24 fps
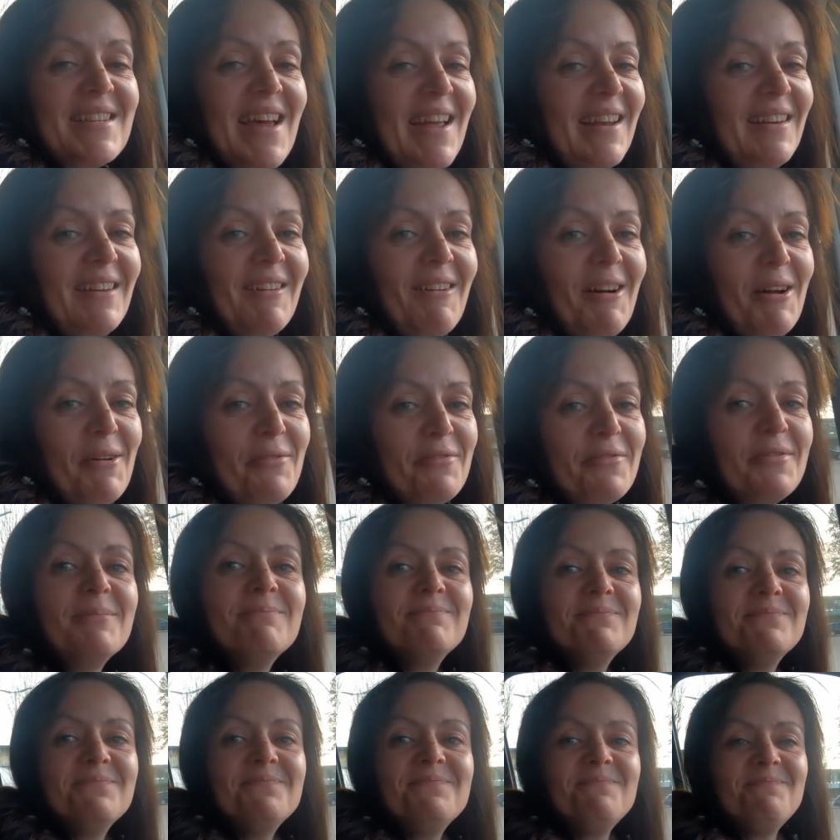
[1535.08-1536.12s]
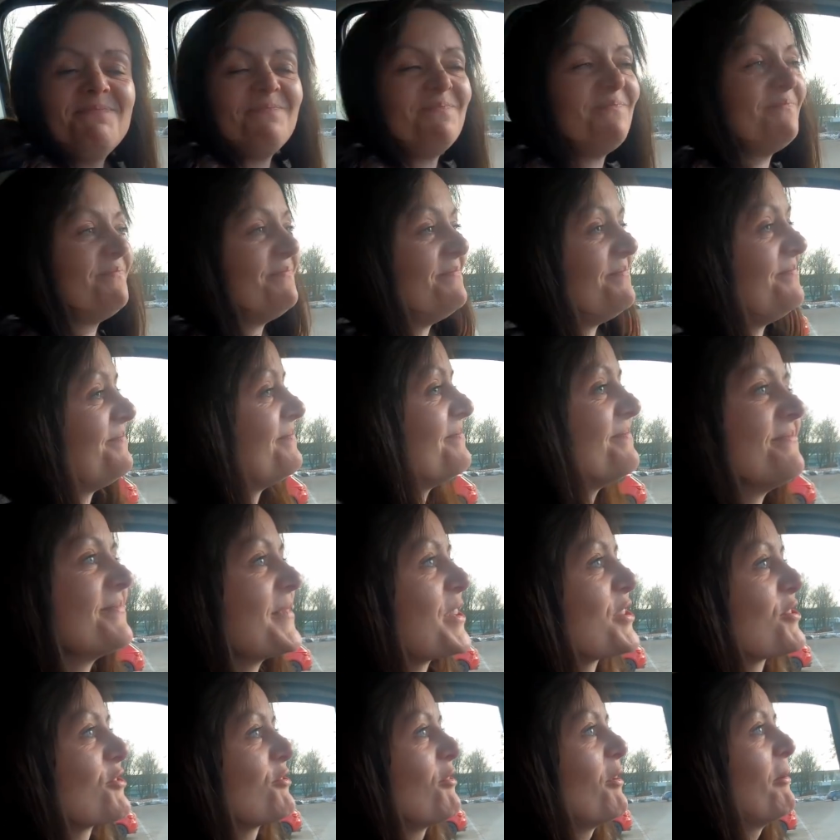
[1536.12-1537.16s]
to tent life.
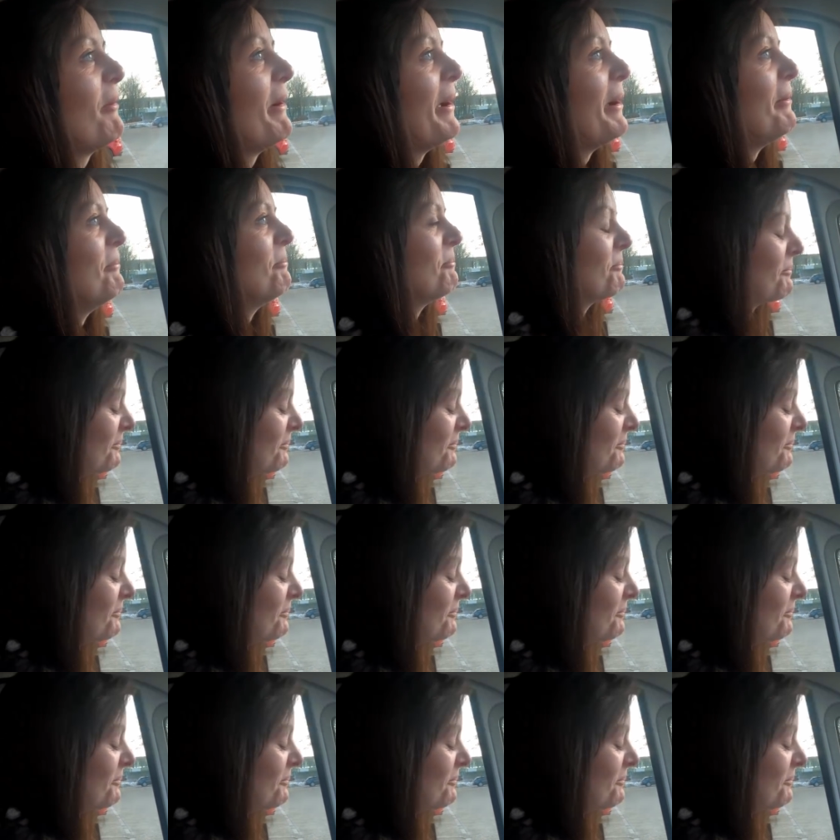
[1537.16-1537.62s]
Screw it.